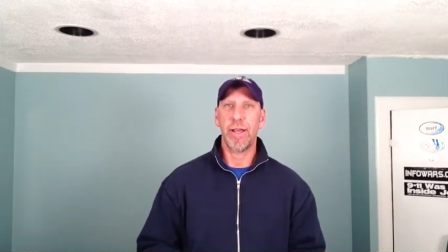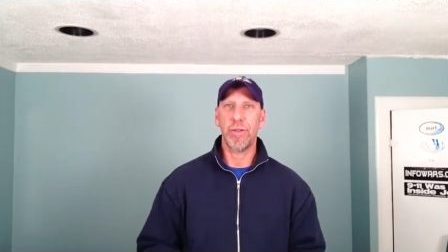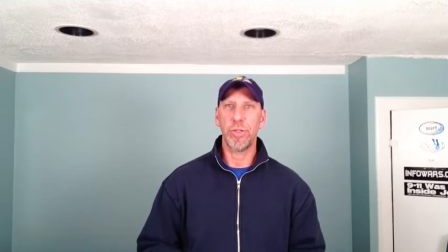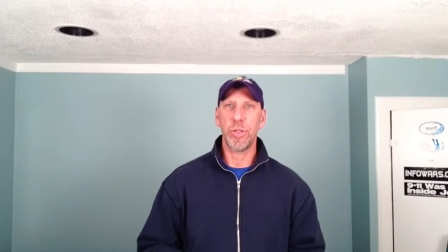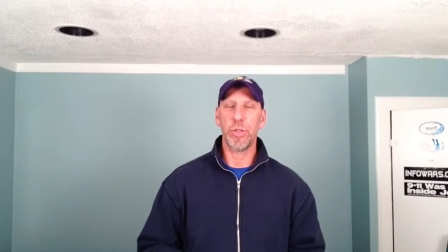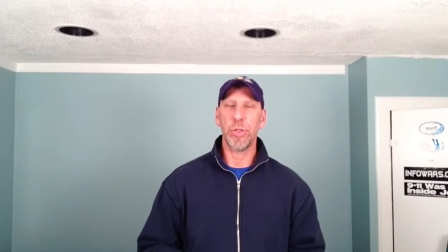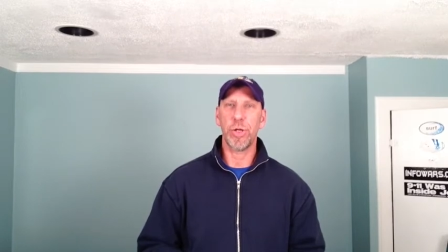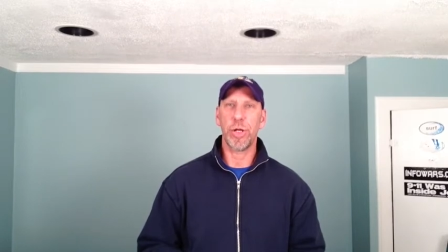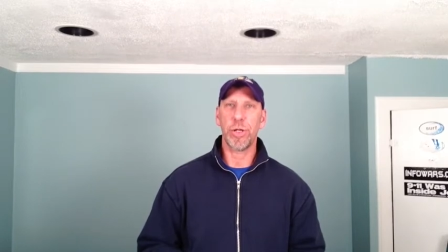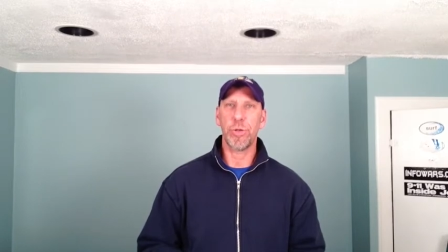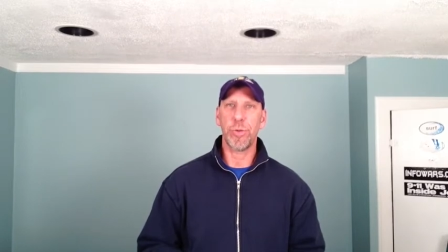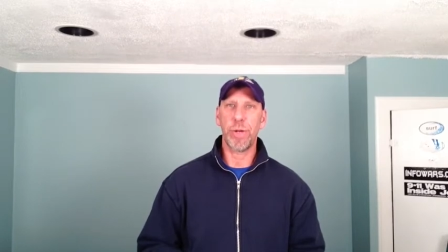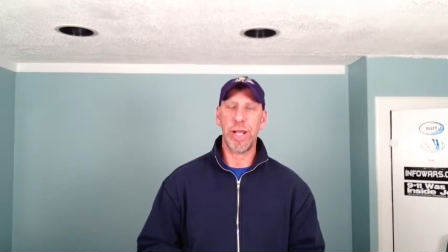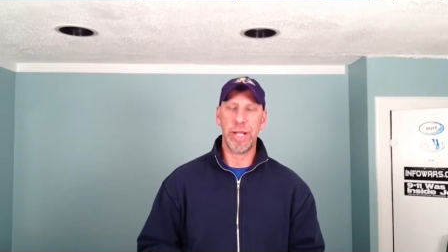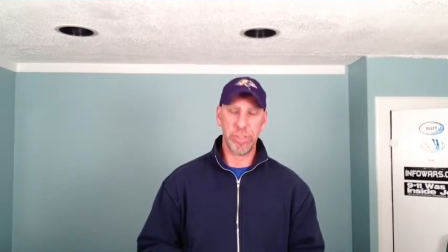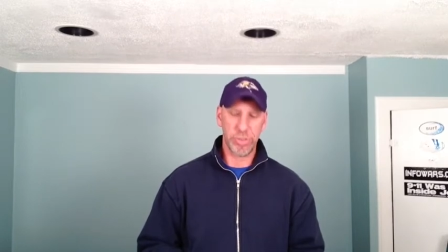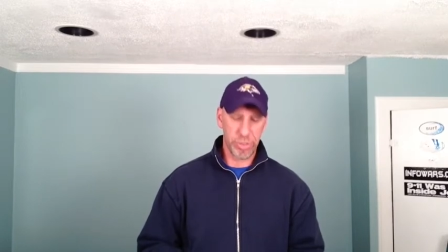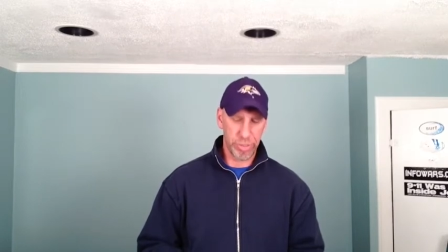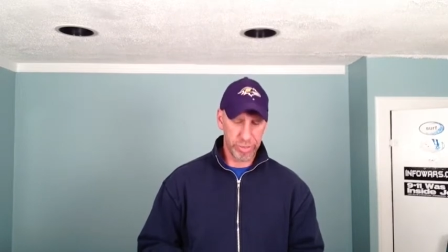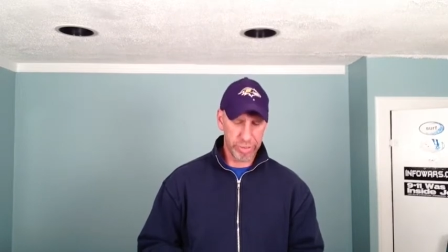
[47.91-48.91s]
New York
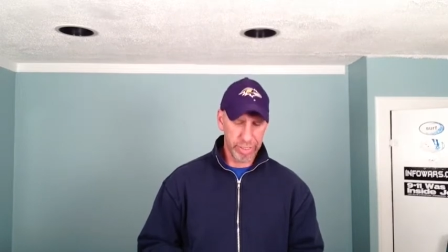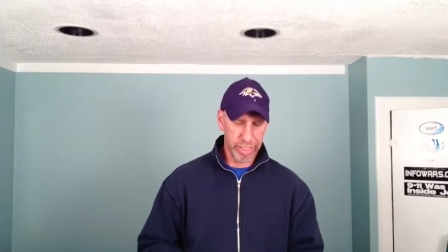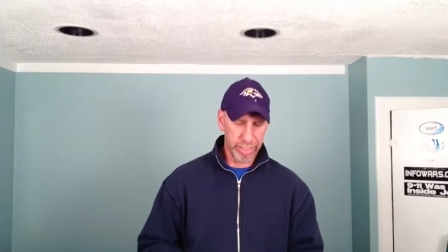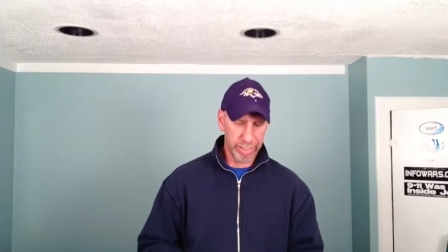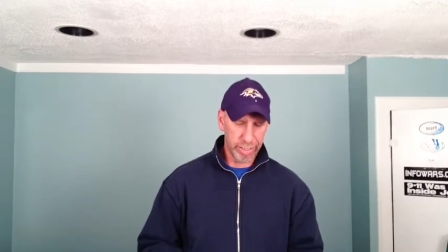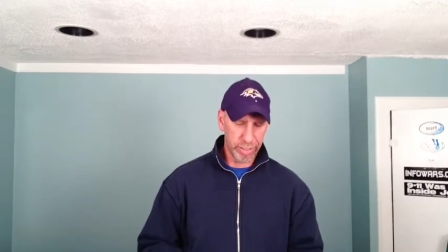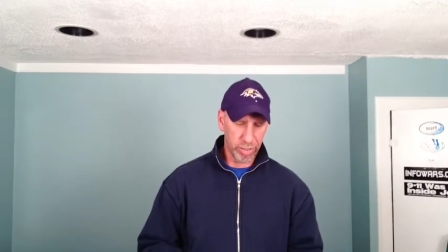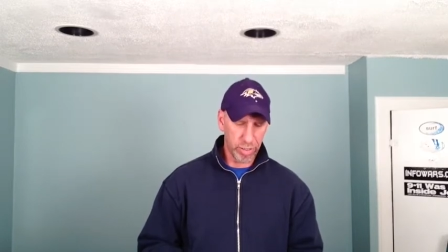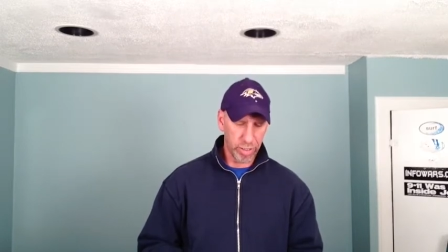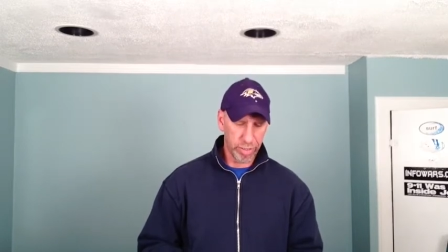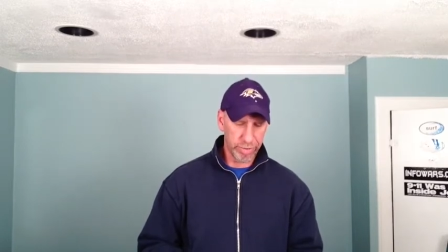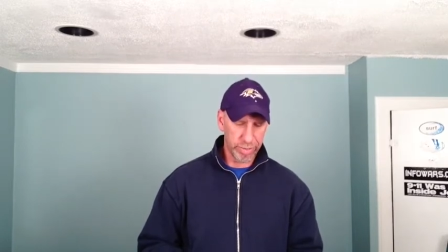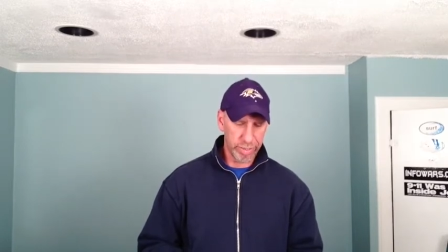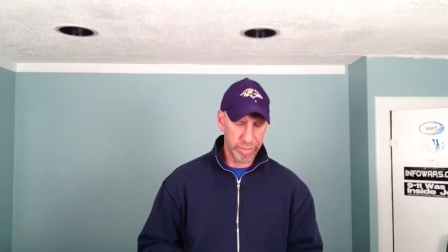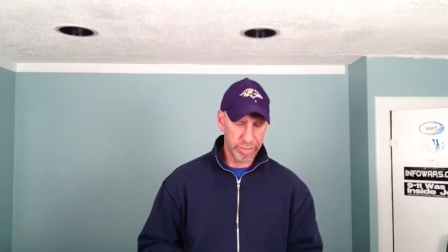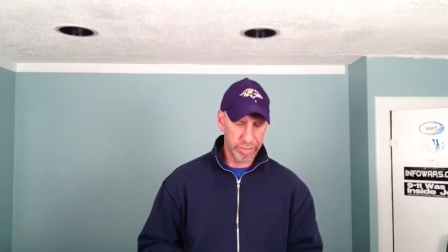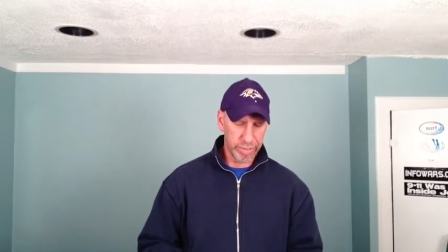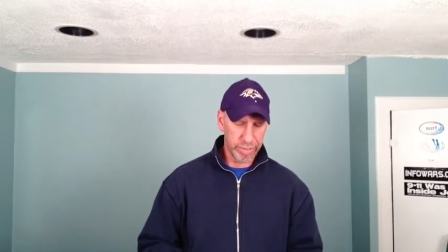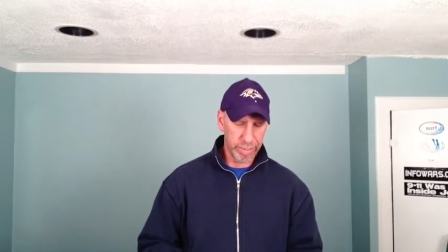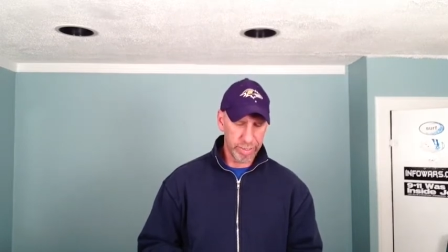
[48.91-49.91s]
Rangers taking on the
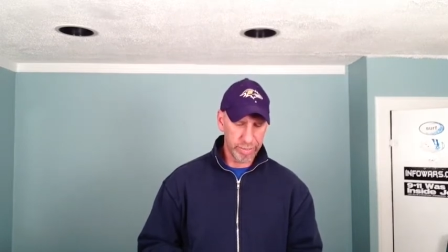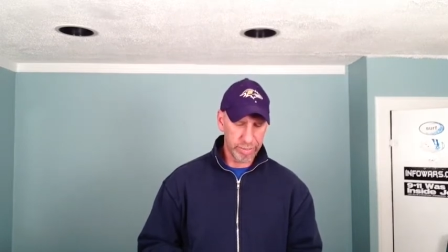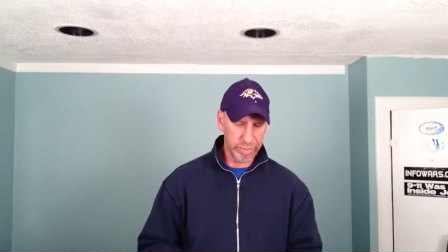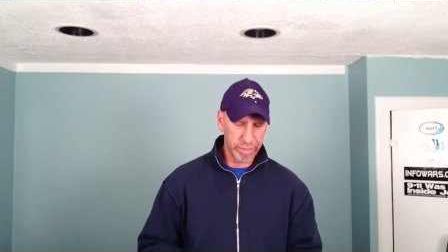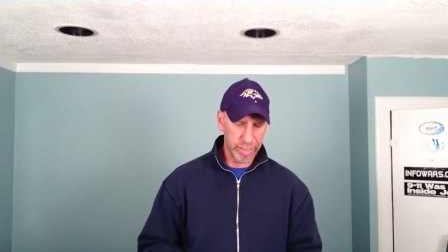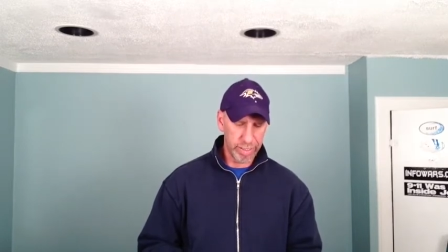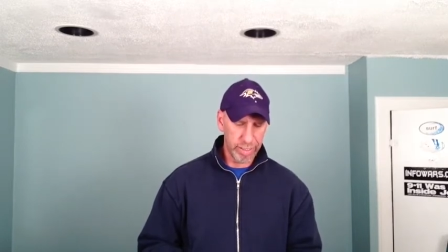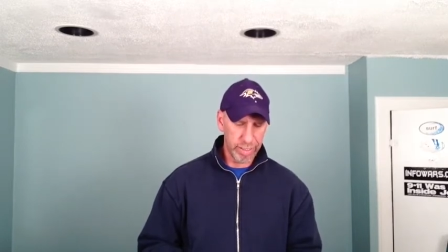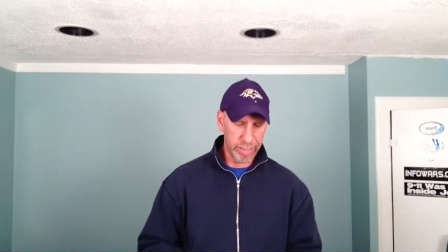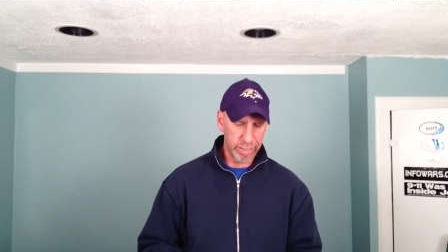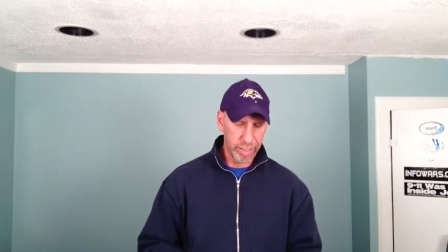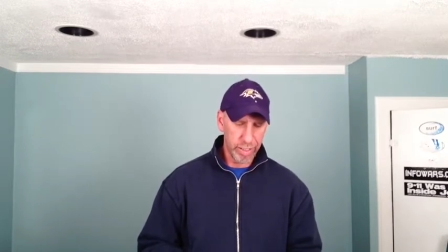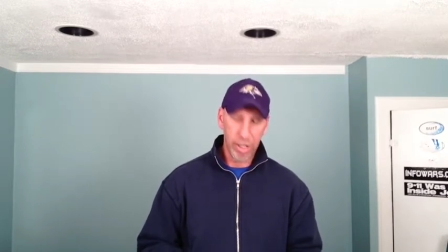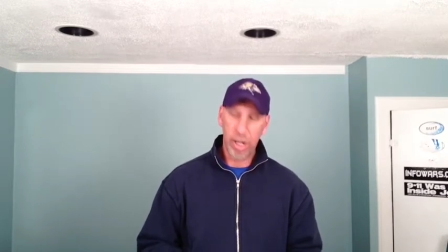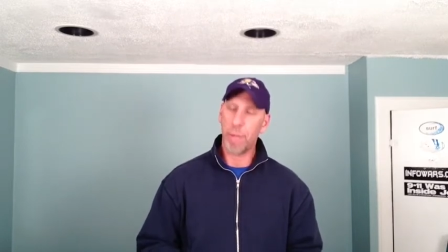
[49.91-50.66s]
6-seed,